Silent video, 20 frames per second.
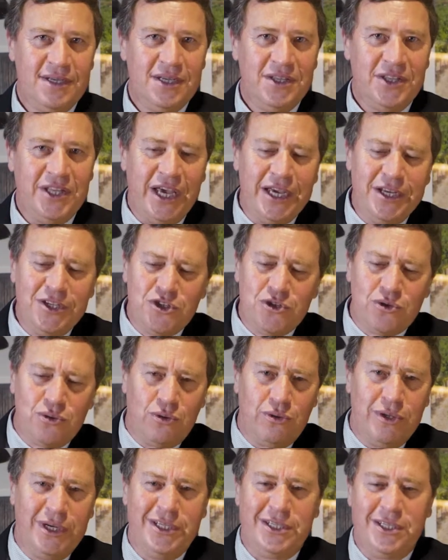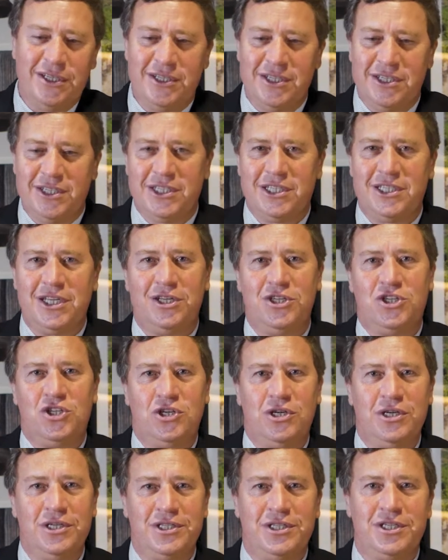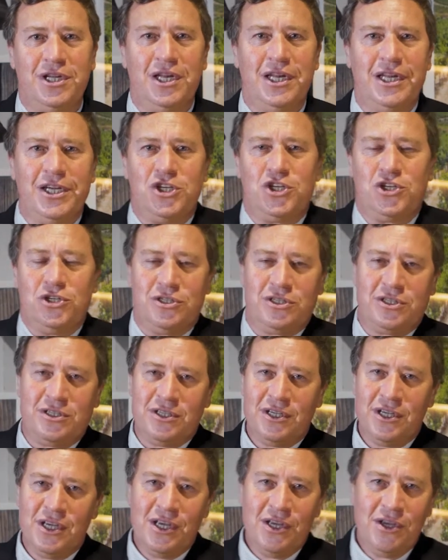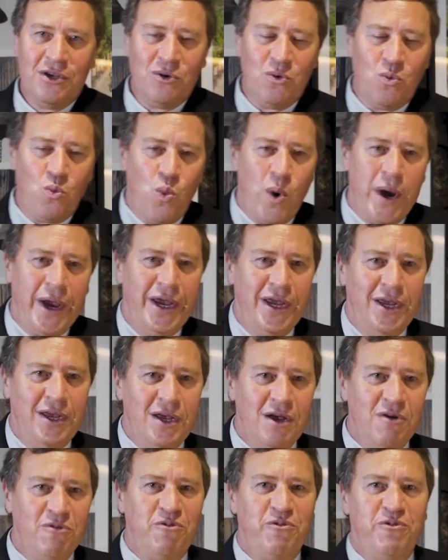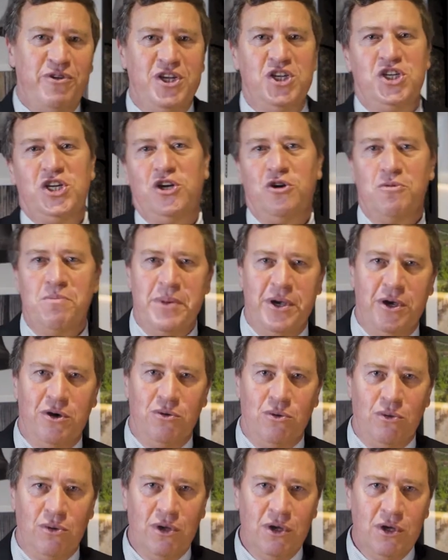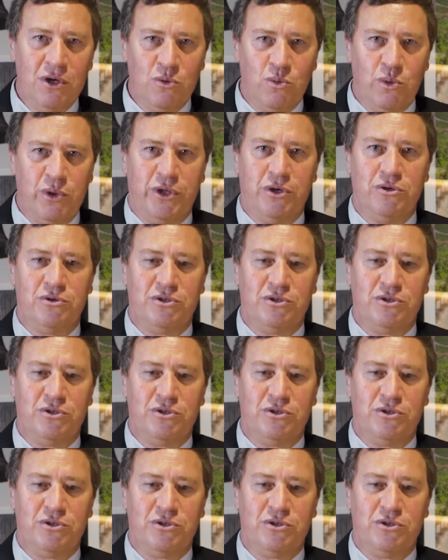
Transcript: The aged tawnies are such a delicious way of finishing a meal with your